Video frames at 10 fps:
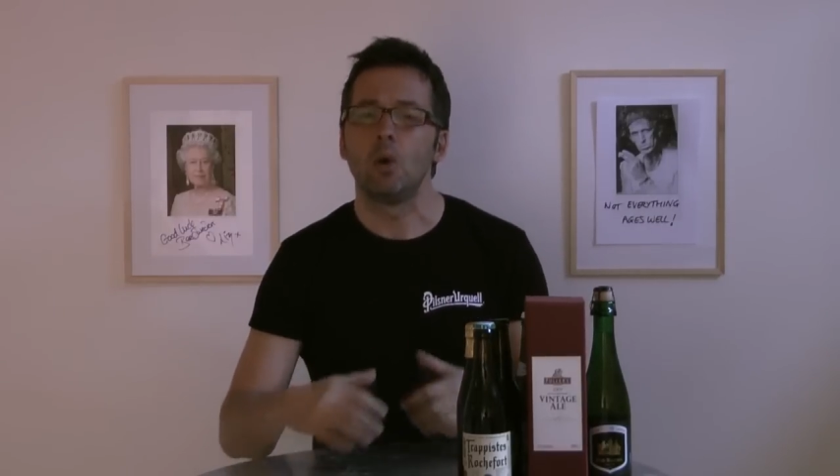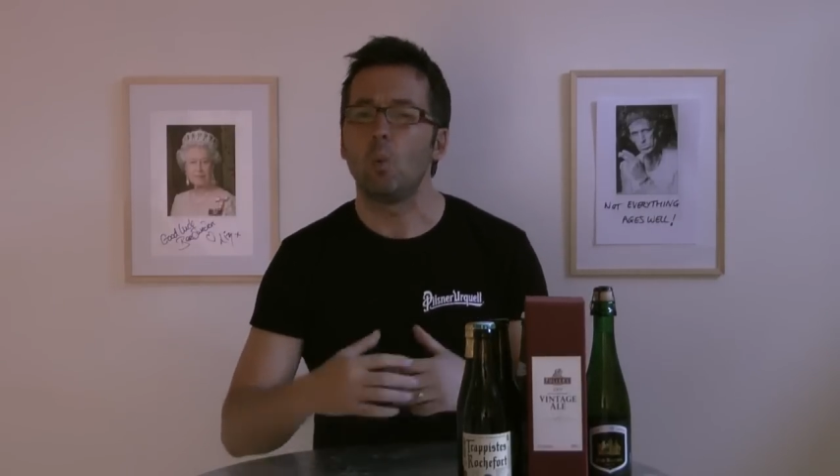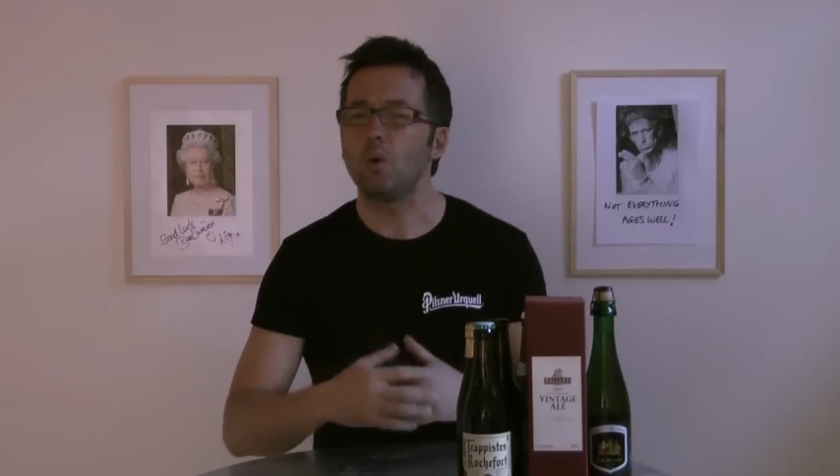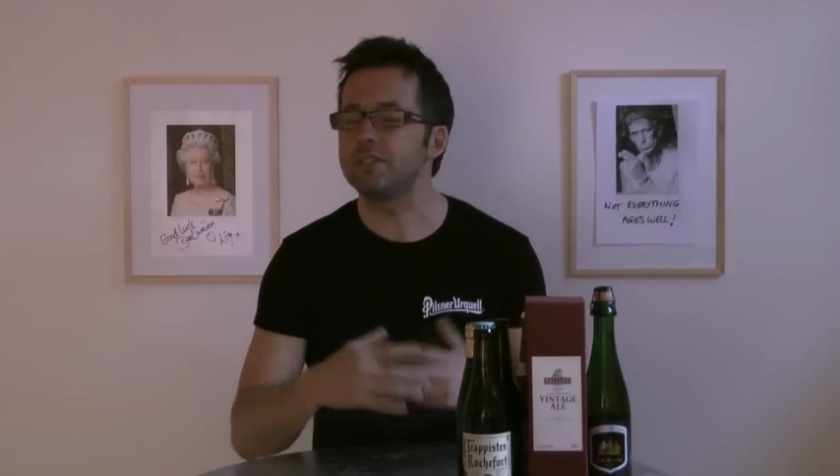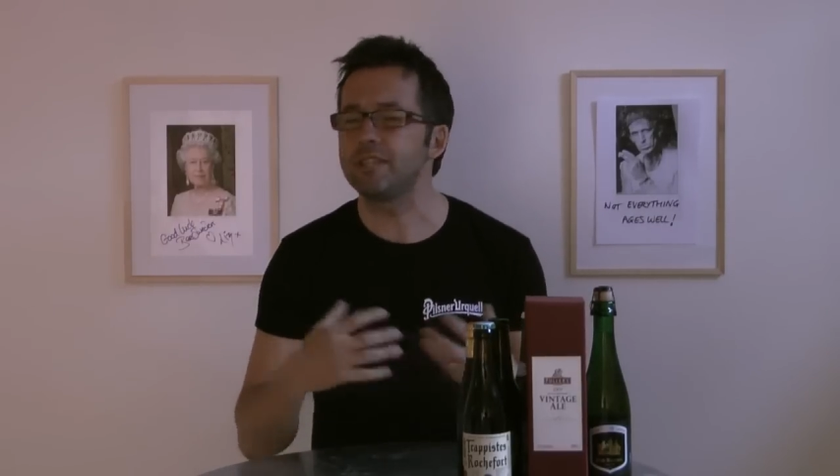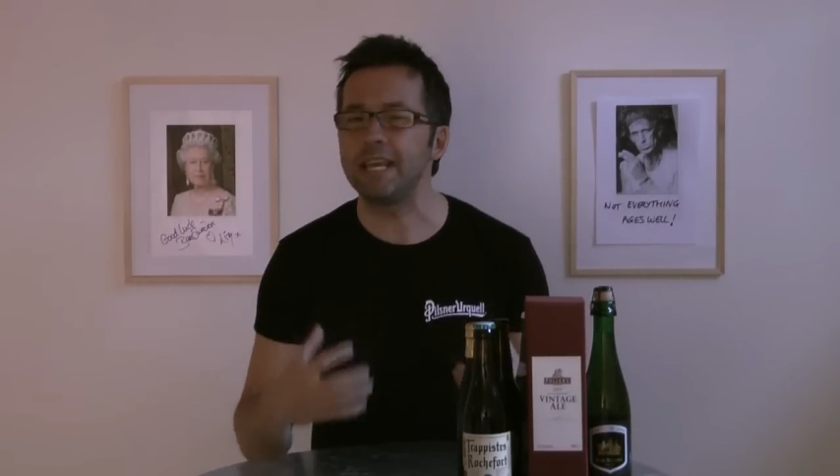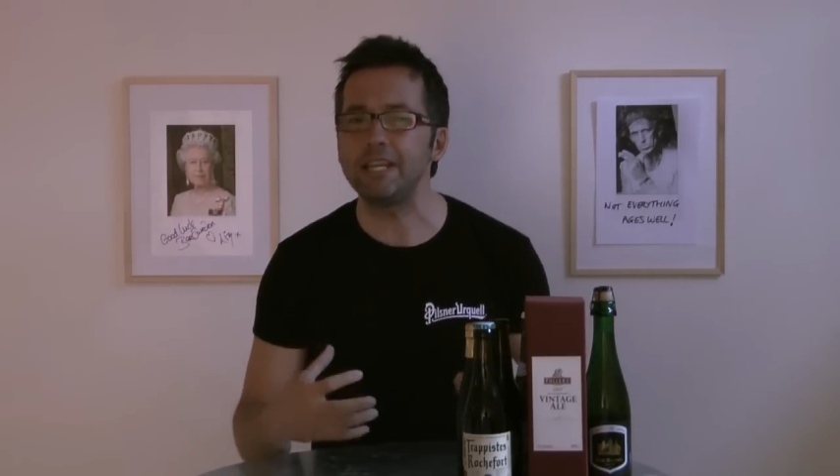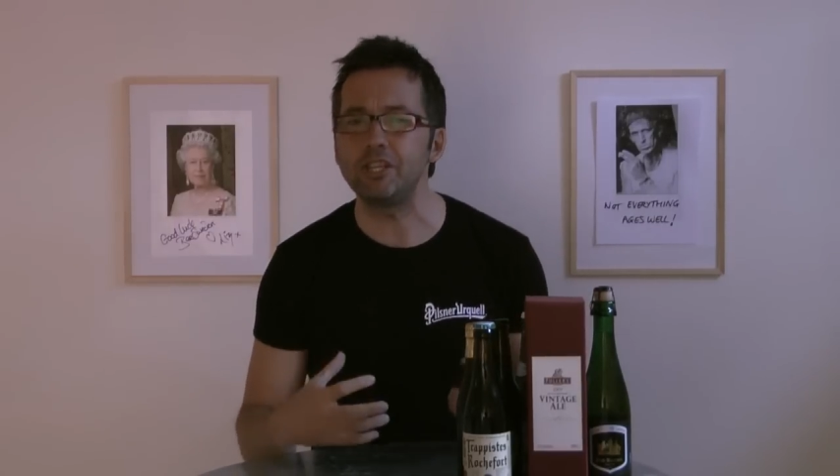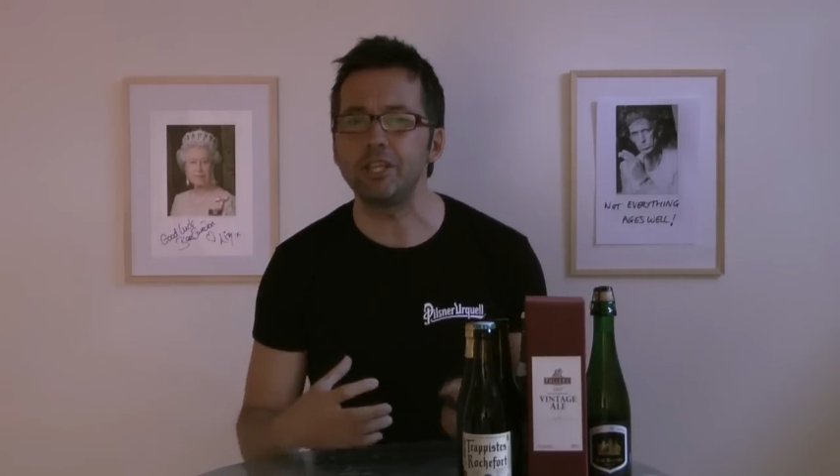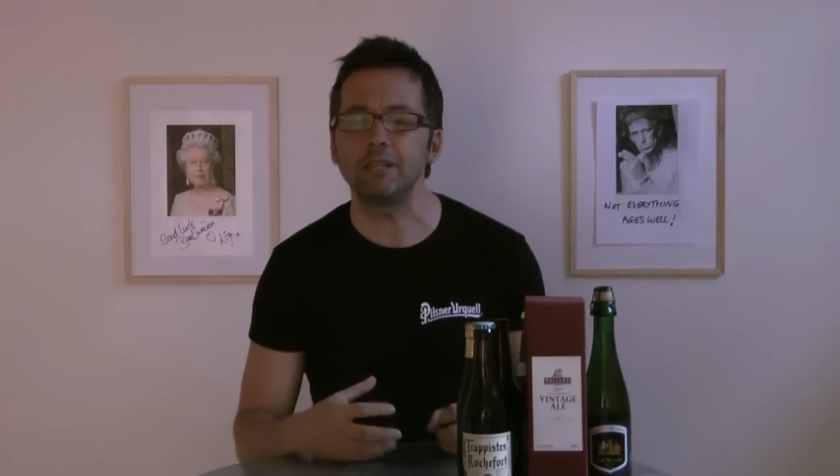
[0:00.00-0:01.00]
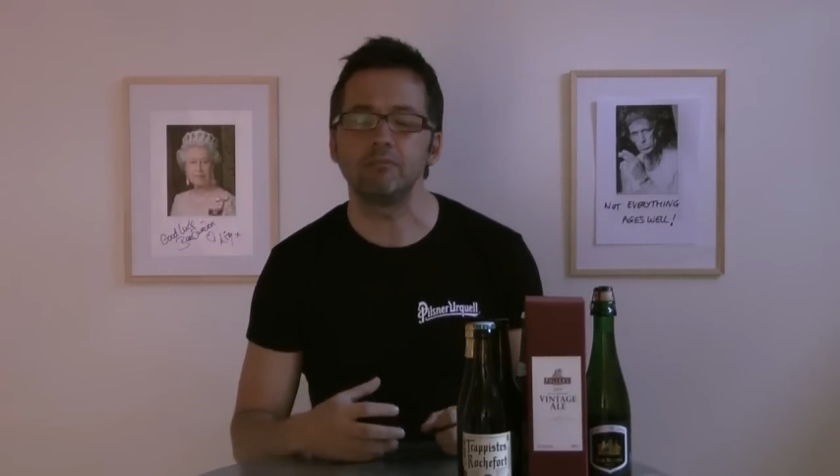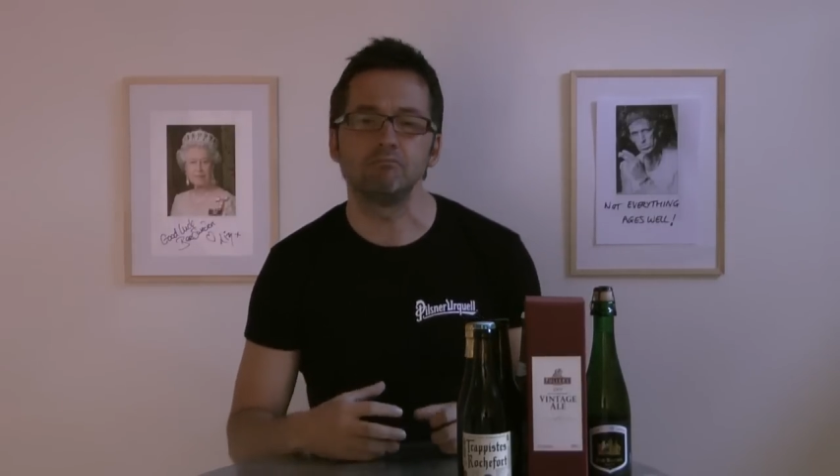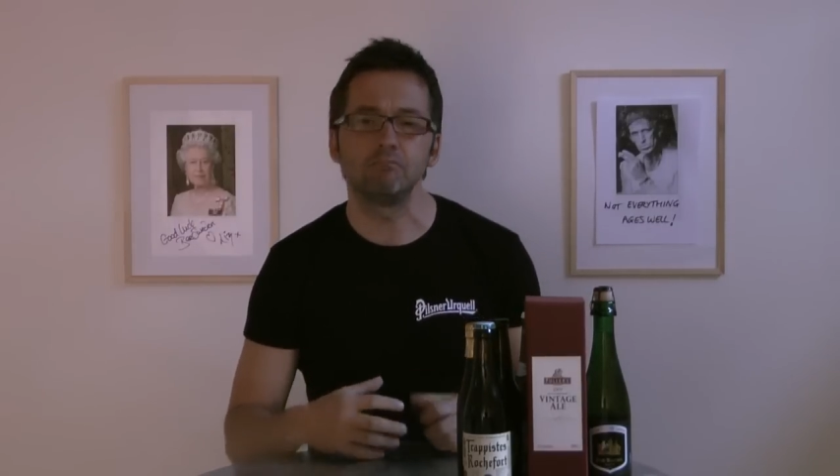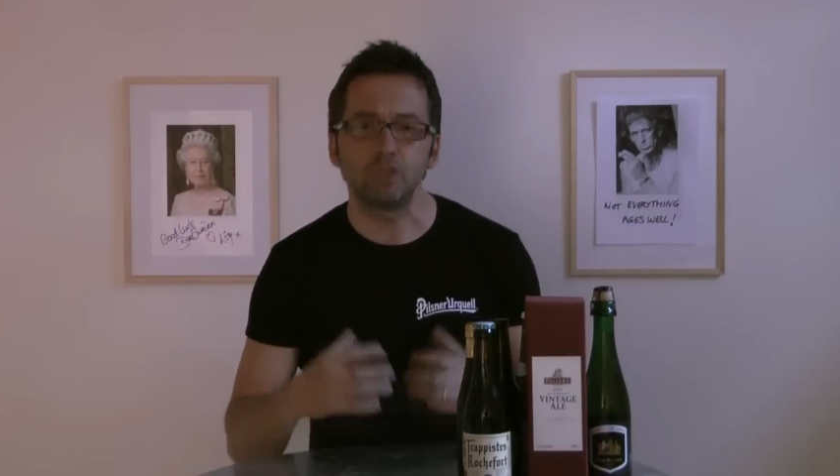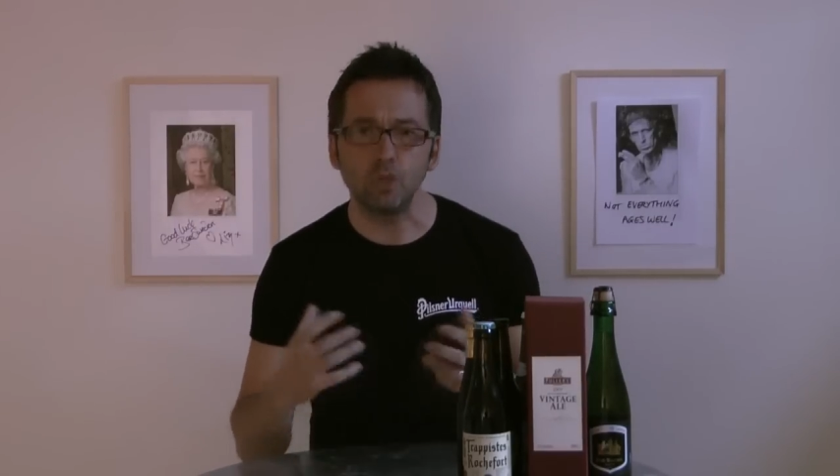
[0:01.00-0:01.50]
What does aging
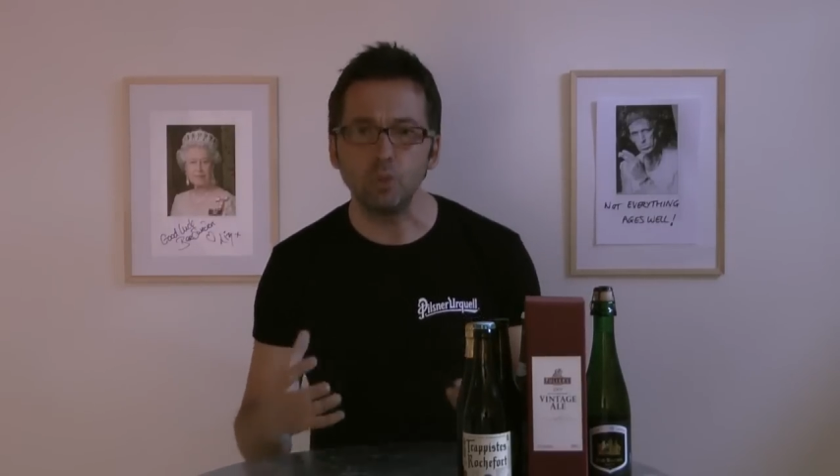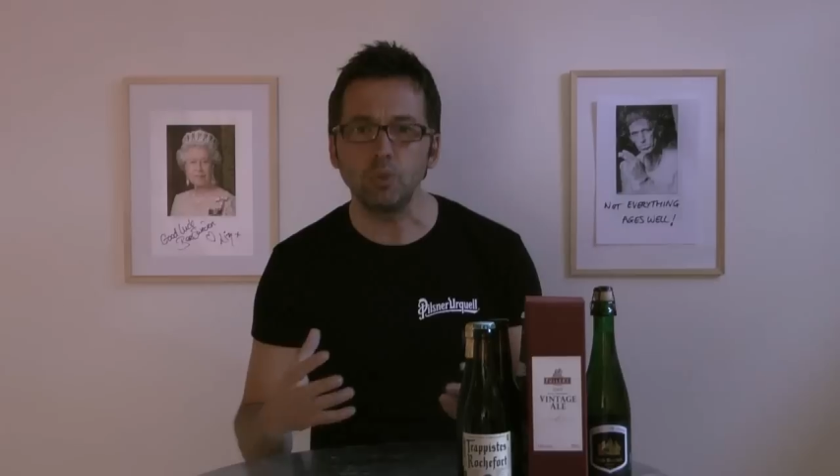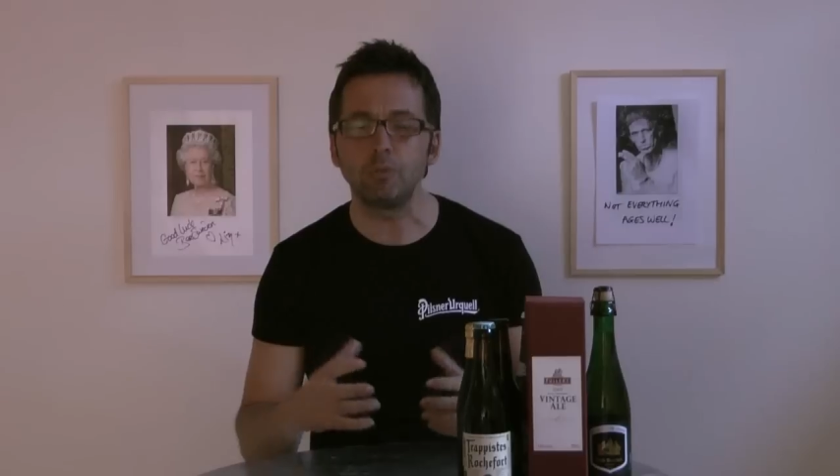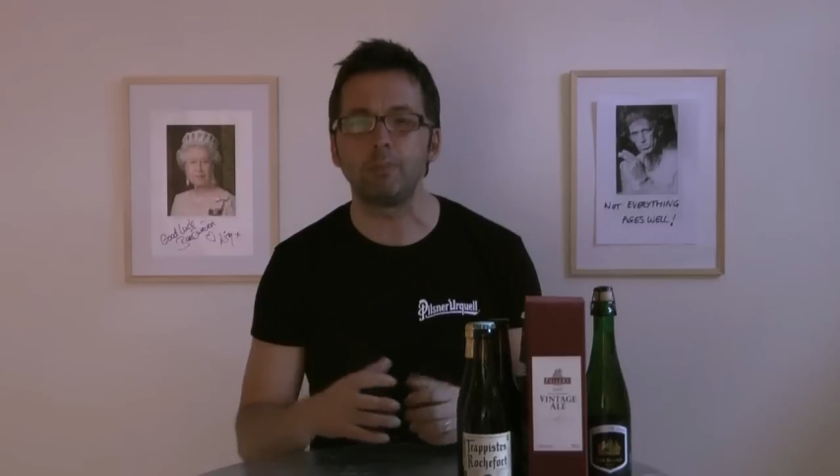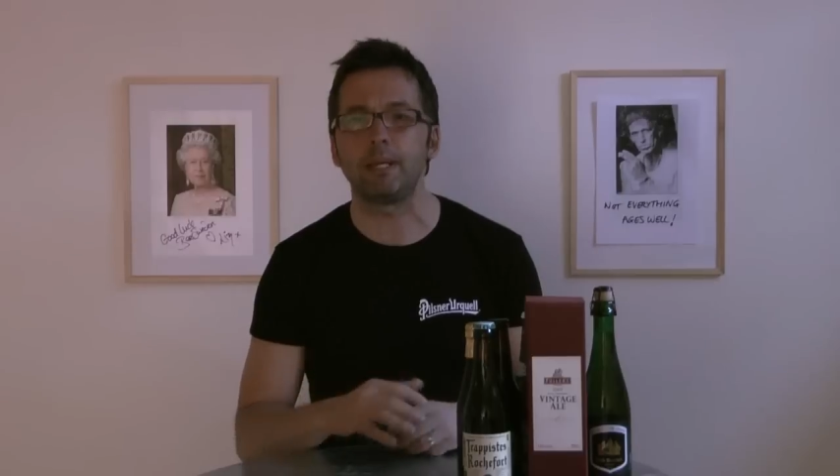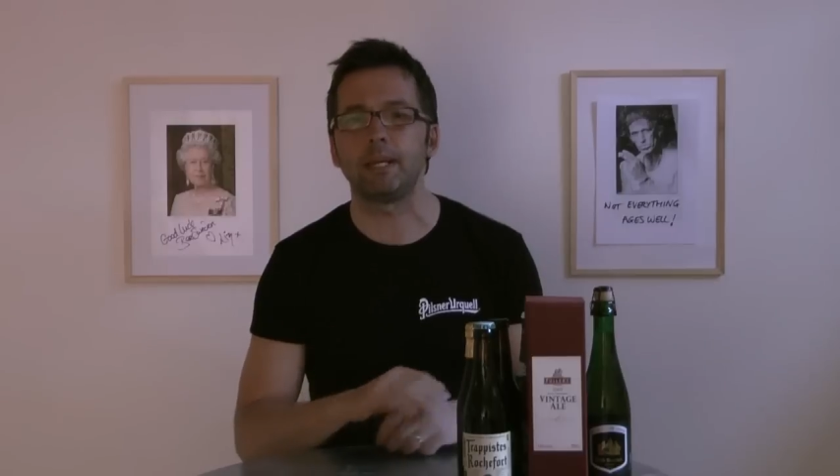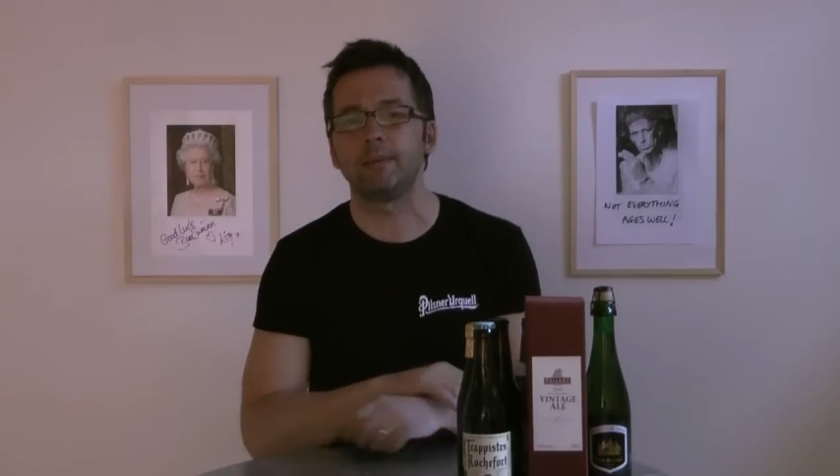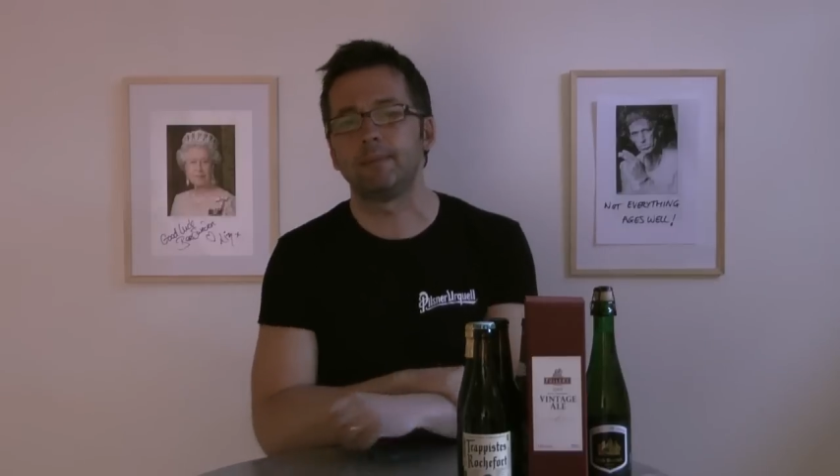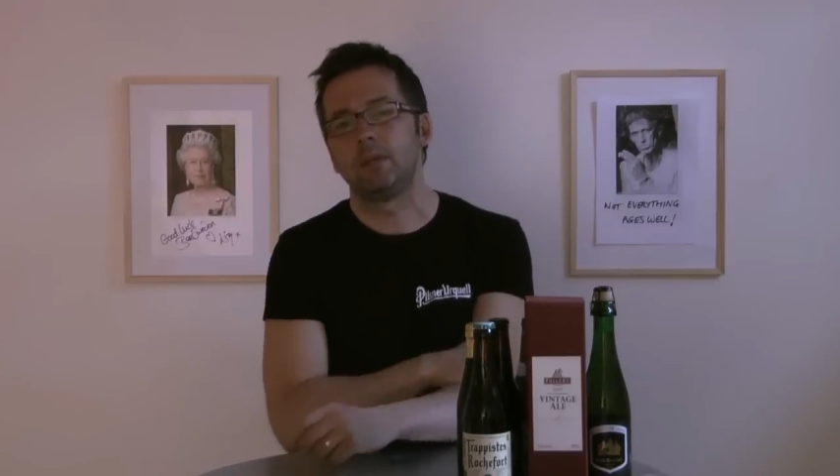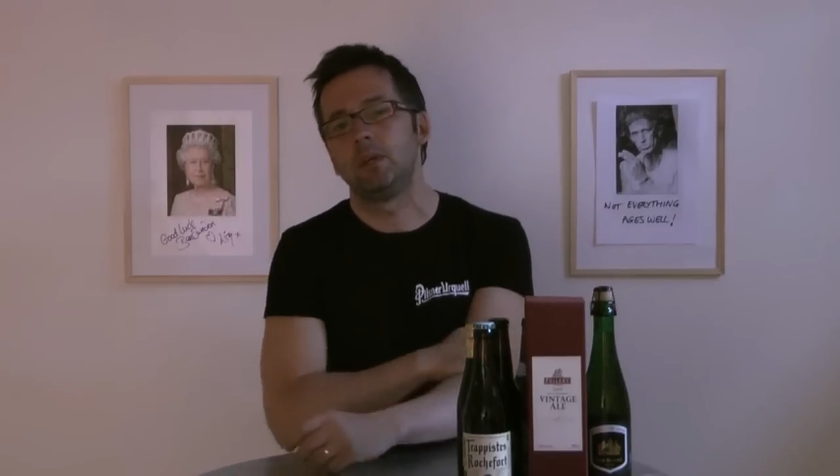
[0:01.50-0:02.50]
do to beer?